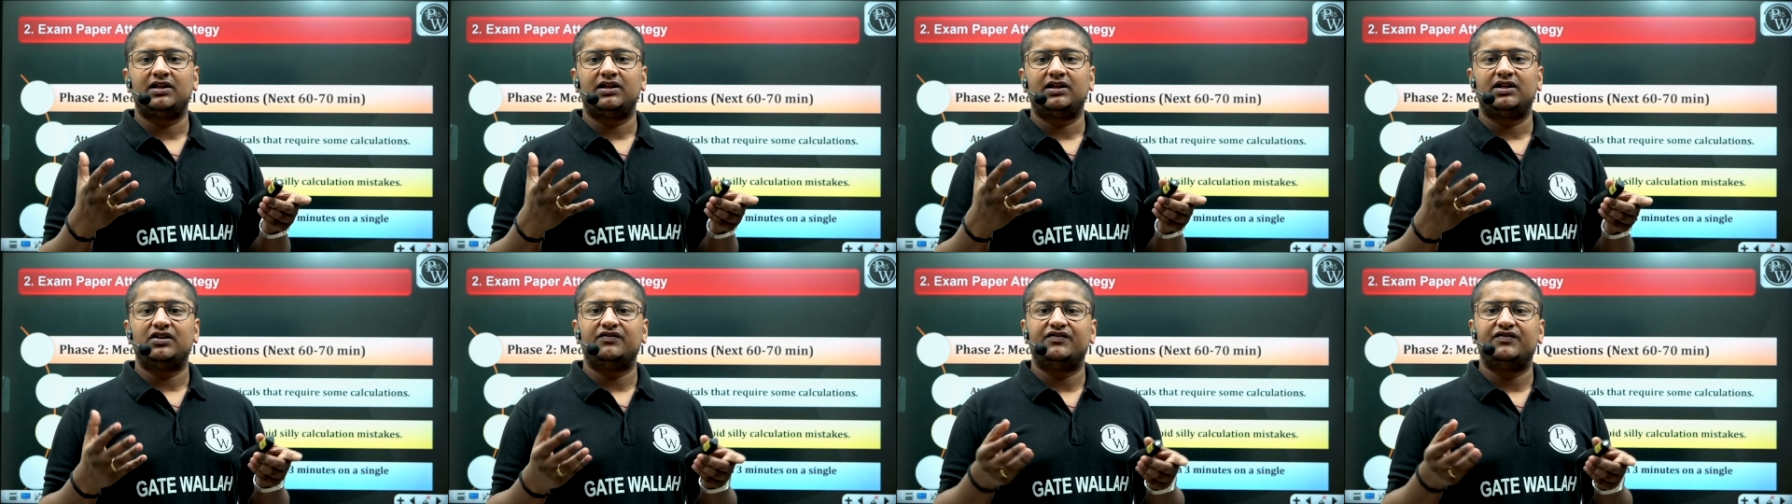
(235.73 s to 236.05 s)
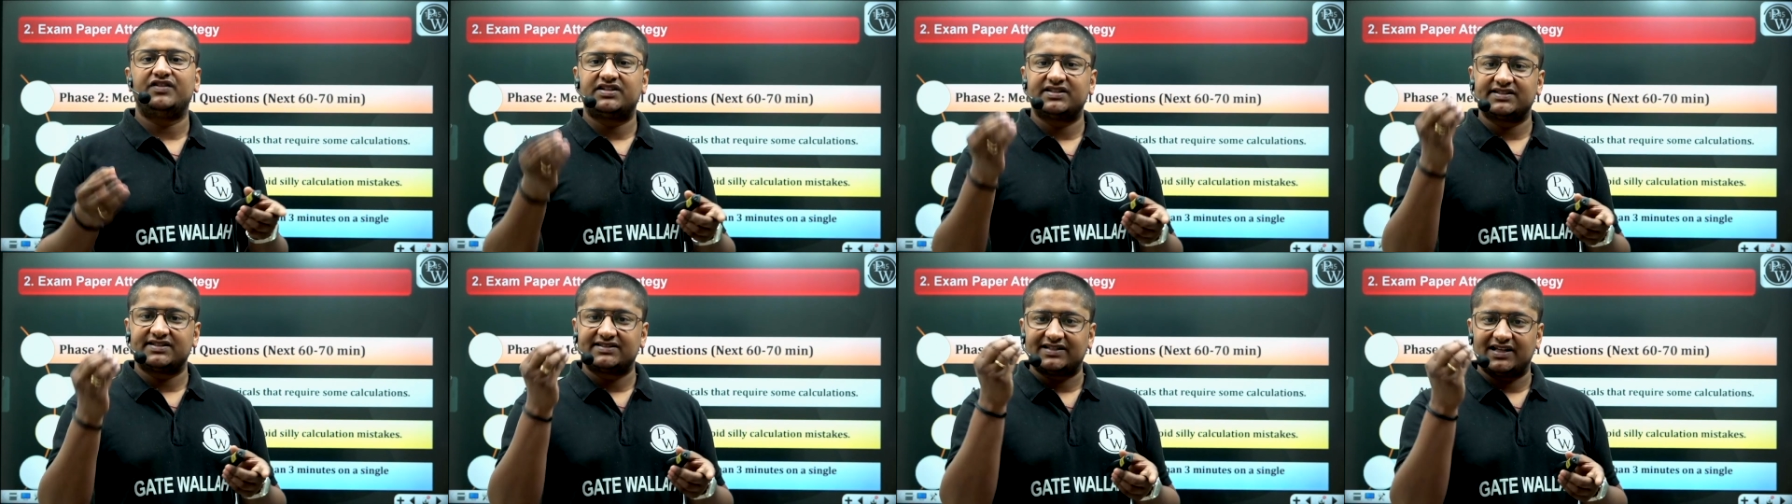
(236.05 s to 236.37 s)
which
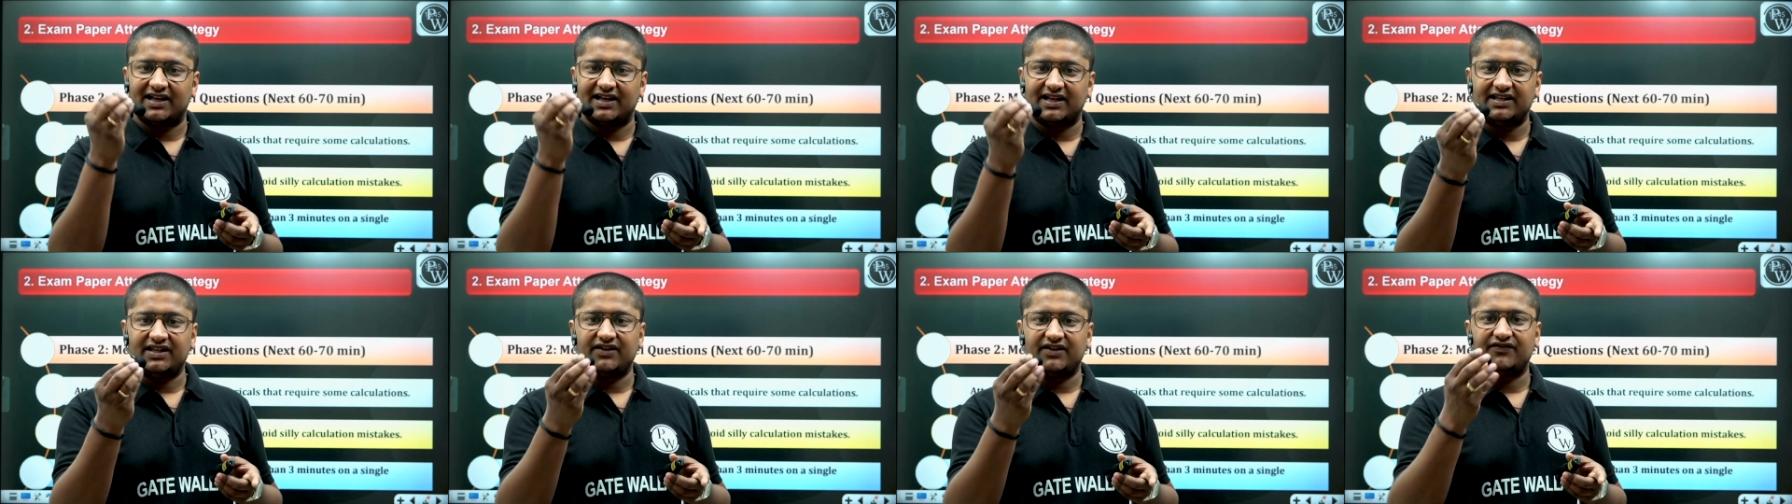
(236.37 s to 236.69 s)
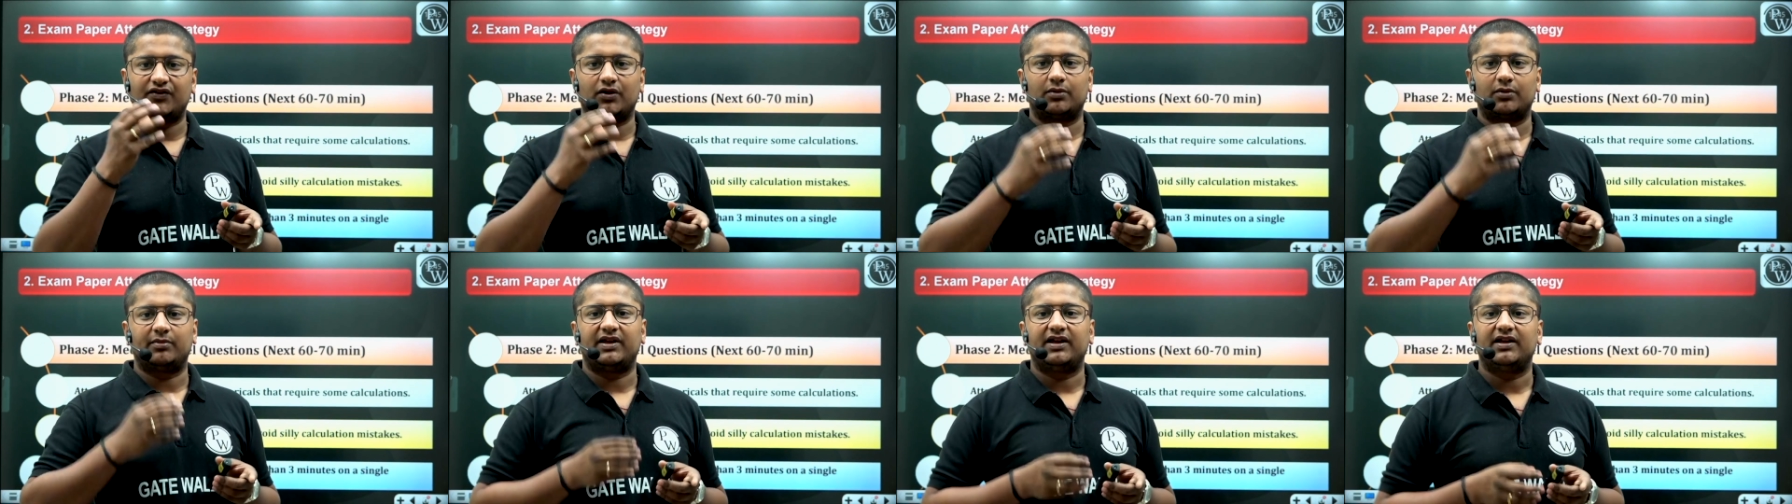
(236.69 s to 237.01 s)
is lengthy for
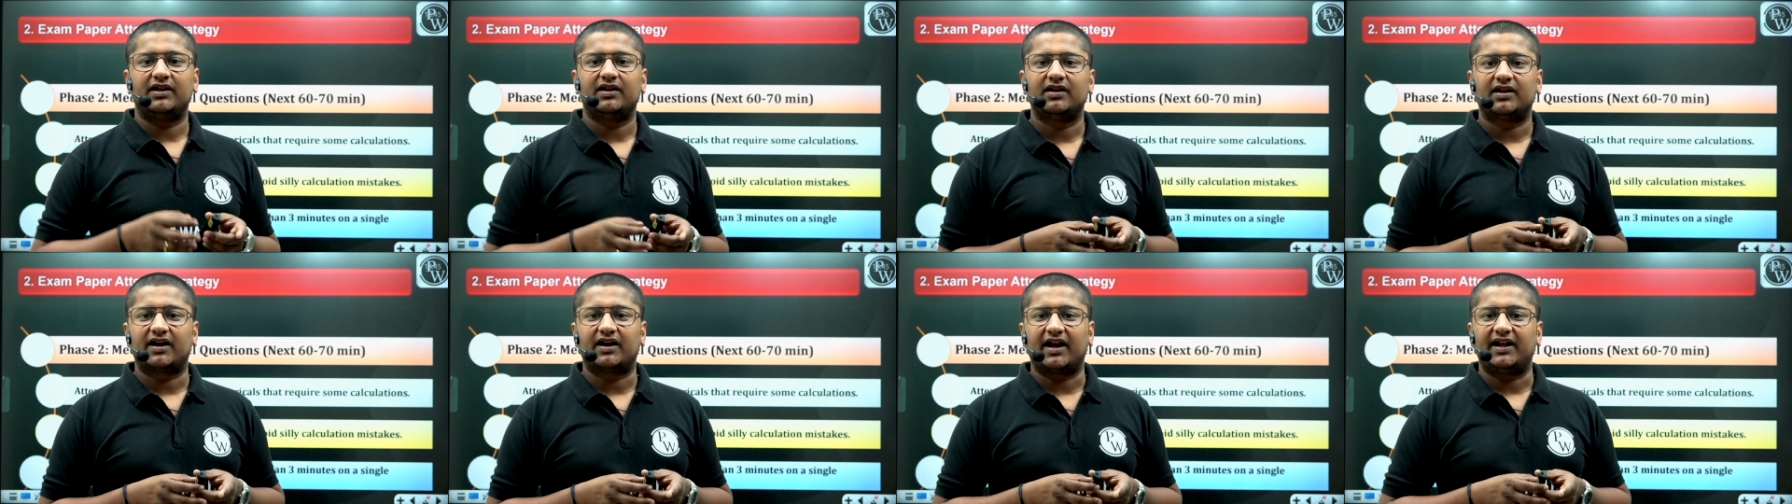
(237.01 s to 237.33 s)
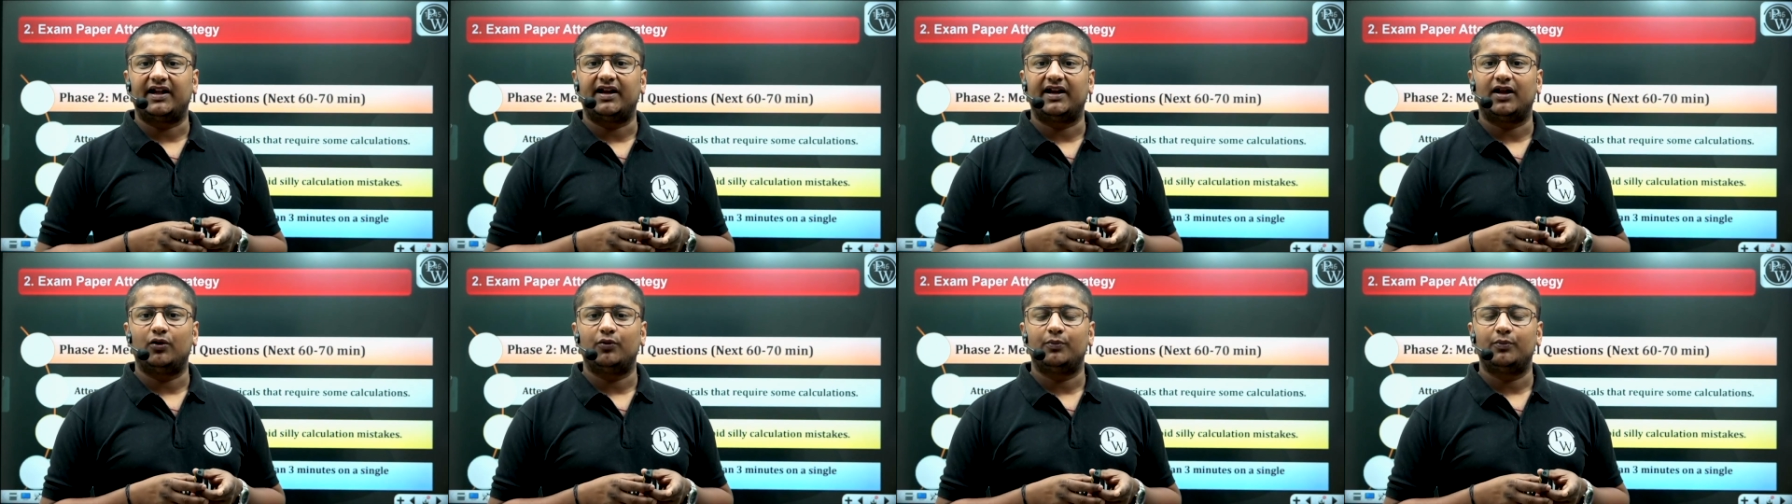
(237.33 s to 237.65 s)
me right now.